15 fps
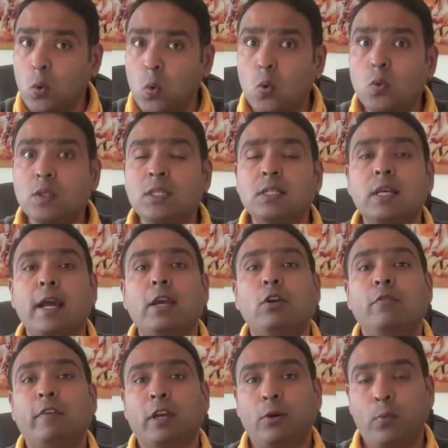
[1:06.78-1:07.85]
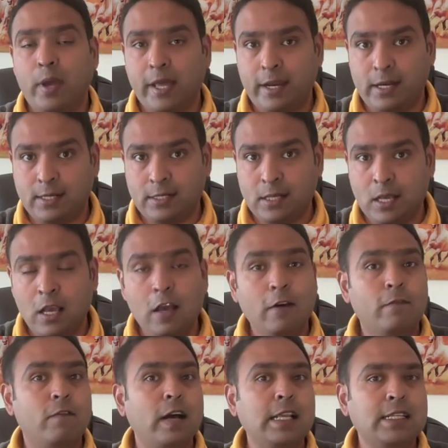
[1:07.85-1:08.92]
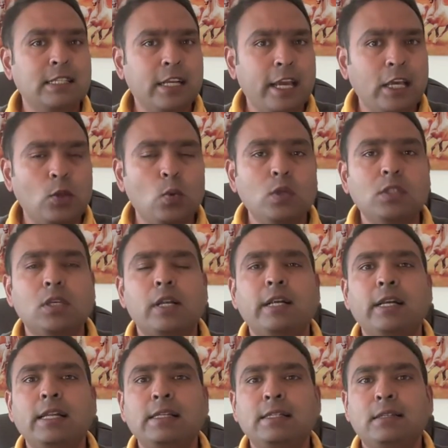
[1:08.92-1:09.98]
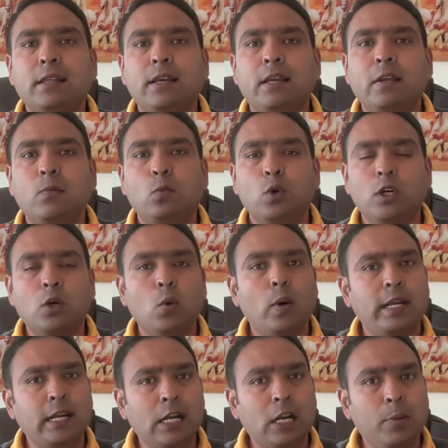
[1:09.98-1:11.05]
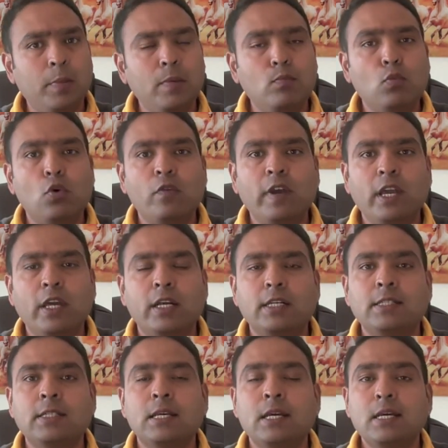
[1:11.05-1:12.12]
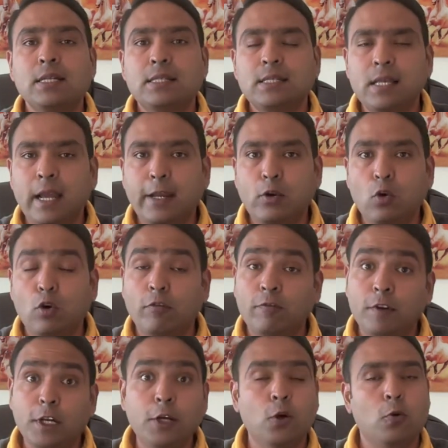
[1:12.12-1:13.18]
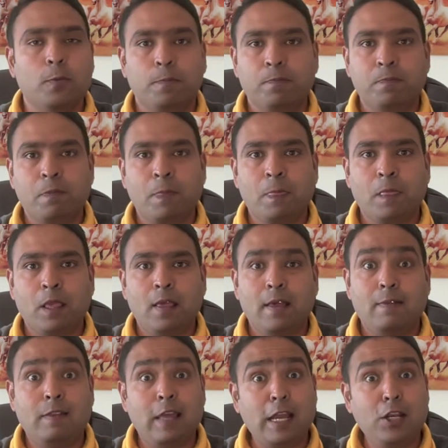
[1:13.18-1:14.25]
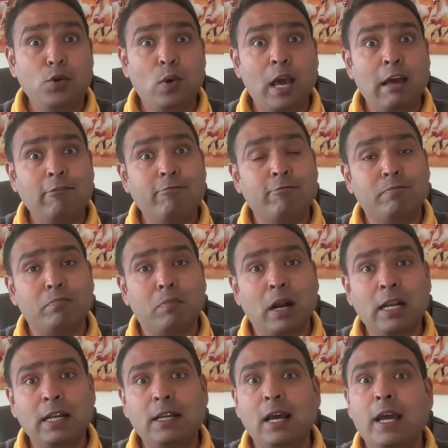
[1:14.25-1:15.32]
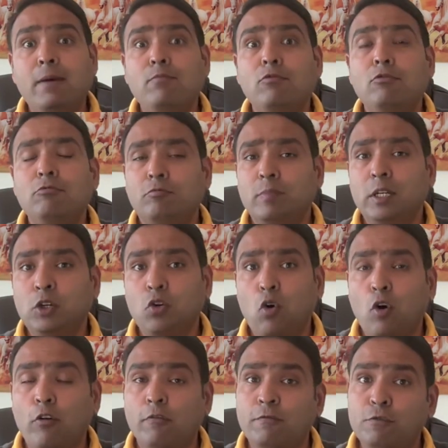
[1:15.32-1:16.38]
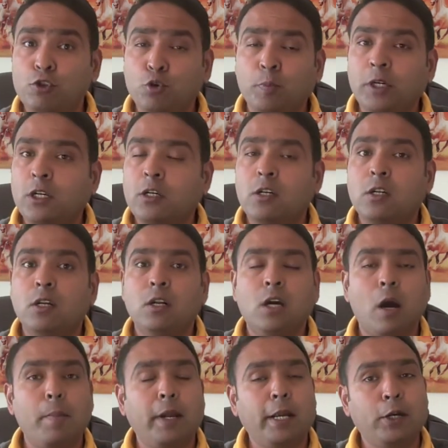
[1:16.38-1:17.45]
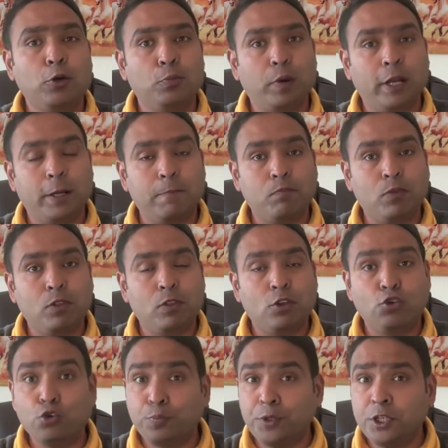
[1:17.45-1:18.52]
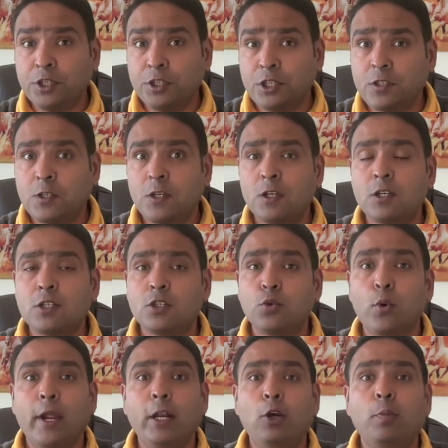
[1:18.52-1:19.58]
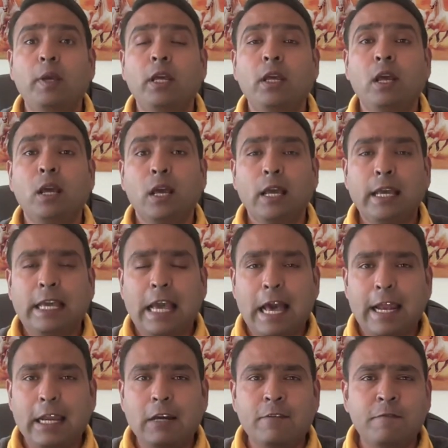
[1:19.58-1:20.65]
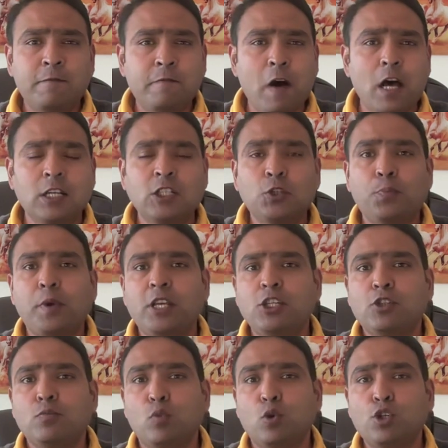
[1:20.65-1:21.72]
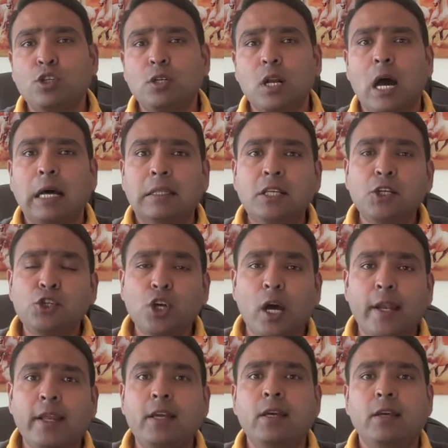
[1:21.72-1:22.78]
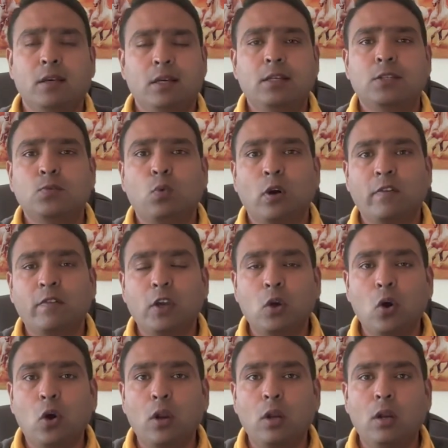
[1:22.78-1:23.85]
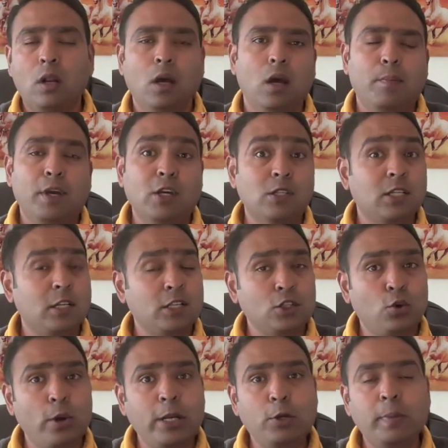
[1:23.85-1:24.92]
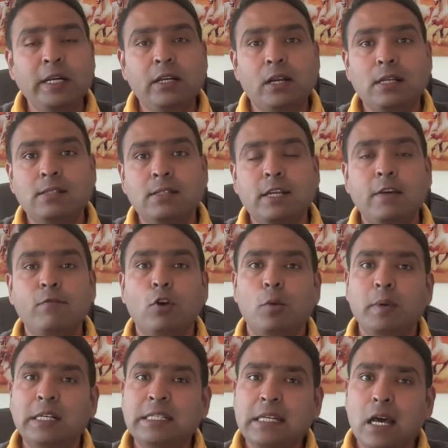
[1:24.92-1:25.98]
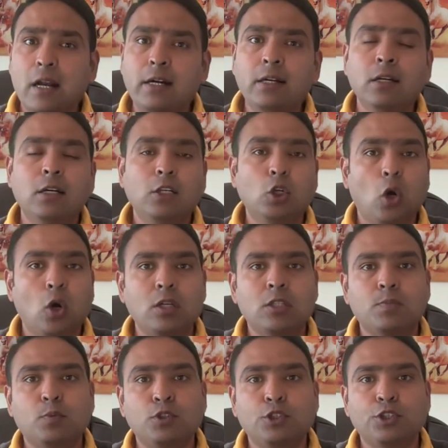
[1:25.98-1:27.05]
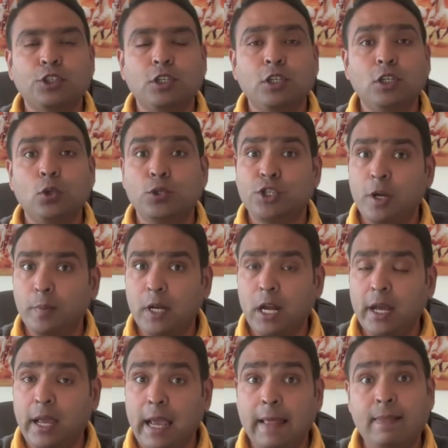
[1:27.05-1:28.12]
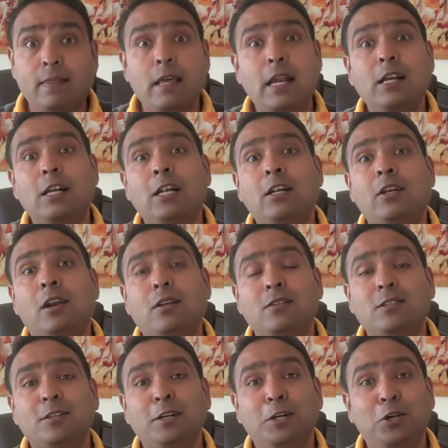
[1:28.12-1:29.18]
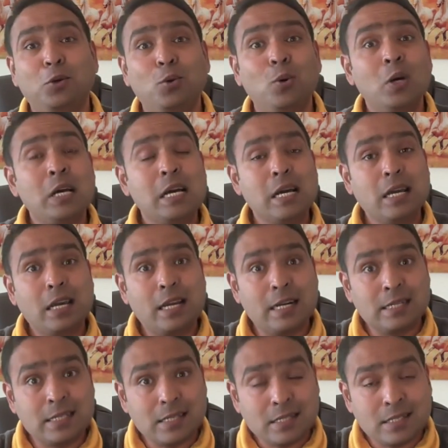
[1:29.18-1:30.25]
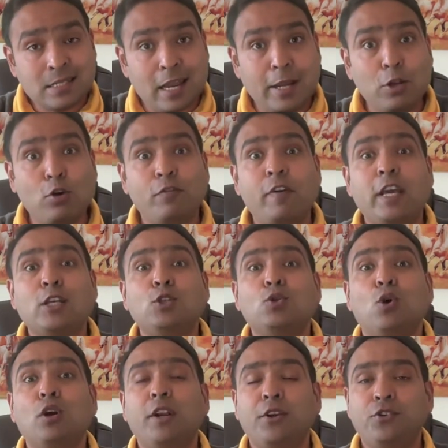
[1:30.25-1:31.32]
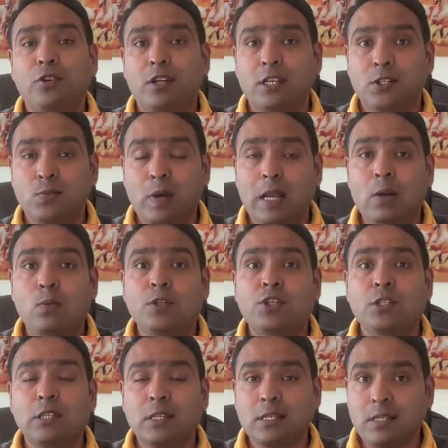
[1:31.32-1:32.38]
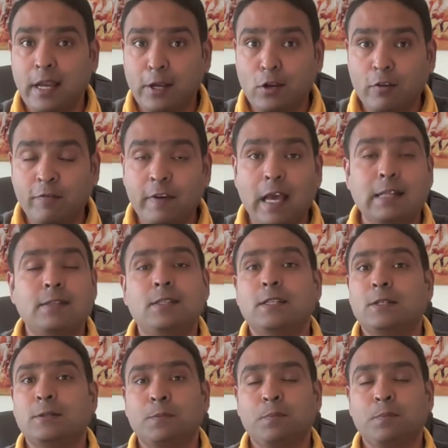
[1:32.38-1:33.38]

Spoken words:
own sign of Aquarius, whilst Ketu is currently sitting in Virgo and it will be moving in its sign of Leo. Then you have multi-movement of Jupiter coming into play. Jupiter this year is going to be carrying a fast-paced motion. Atichari is what we call, because it is going to be transiting from its current Taurus position to Gemini, and then it will transit into its sign of exaltation as well, which is in the sign of Cancer.